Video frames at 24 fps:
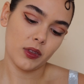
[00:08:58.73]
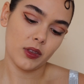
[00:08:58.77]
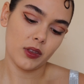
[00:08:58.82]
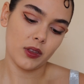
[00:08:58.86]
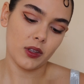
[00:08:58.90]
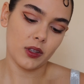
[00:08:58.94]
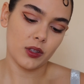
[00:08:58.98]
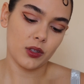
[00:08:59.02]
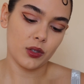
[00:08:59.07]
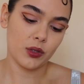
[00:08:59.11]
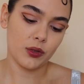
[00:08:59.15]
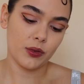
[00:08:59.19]

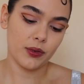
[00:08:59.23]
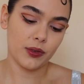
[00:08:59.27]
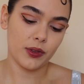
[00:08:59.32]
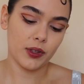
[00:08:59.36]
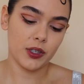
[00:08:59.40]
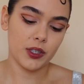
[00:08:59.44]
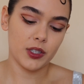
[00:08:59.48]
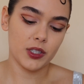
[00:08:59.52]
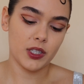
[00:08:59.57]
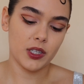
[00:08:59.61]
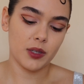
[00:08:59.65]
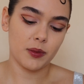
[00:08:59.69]
the two
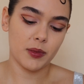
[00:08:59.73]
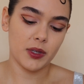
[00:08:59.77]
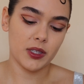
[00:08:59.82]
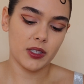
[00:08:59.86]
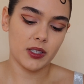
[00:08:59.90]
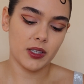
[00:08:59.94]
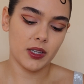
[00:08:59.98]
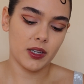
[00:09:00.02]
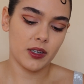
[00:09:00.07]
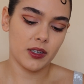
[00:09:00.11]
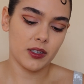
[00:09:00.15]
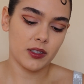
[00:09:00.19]
flourishing
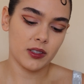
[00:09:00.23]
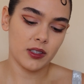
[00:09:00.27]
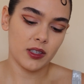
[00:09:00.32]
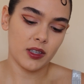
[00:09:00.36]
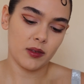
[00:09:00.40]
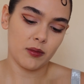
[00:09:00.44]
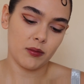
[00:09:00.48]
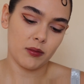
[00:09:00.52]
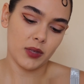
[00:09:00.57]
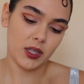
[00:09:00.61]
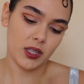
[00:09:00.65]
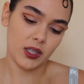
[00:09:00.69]
mascaras
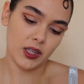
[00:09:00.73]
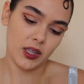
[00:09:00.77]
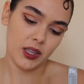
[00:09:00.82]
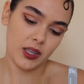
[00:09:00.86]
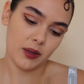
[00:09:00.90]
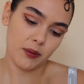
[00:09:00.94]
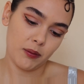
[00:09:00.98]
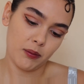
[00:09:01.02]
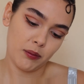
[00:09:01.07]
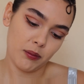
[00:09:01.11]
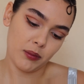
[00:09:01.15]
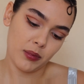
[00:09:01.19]
in
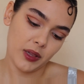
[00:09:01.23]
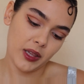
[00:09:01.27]
Midnight